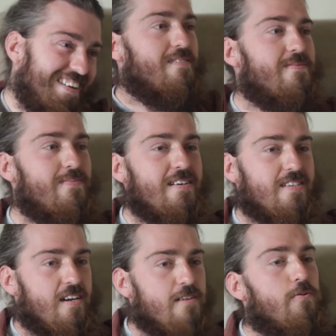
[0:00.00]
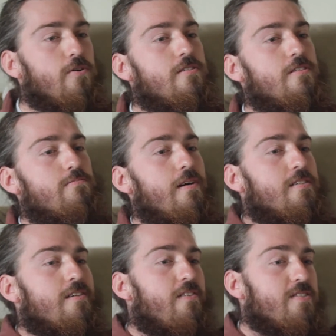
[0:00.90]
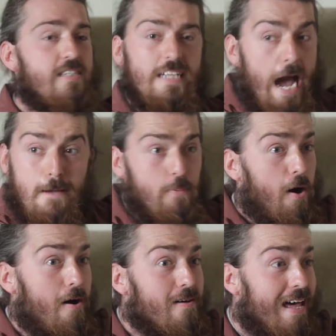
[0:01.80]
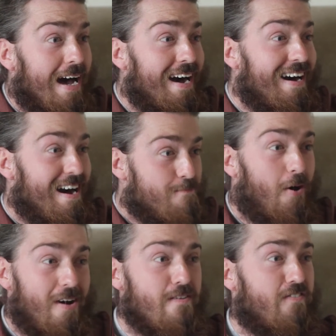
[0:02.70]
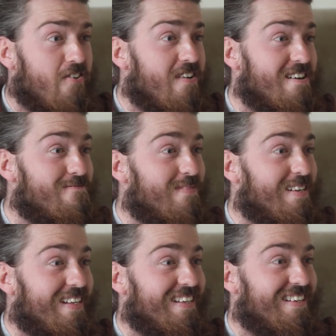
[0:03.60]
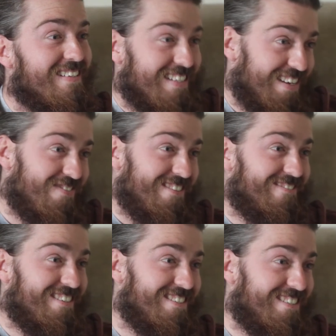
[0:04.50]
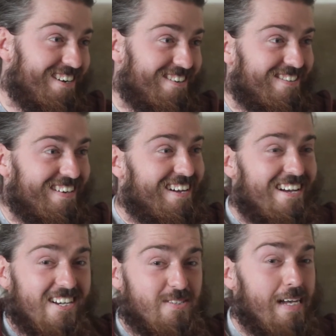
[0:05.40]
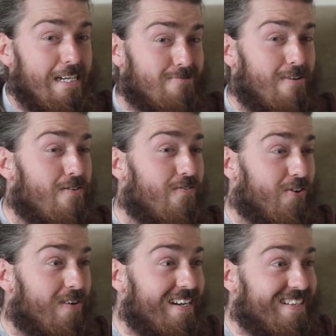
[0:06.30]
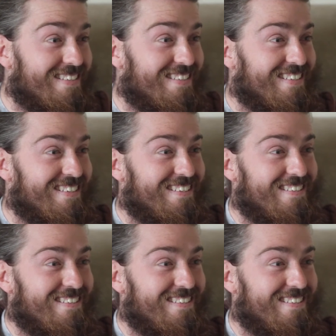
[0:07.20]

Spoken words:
Martin's like, I bought it myself. I was thinking, I bought that! I bought it for him to give to her as a joke. Cost me like 12 quid.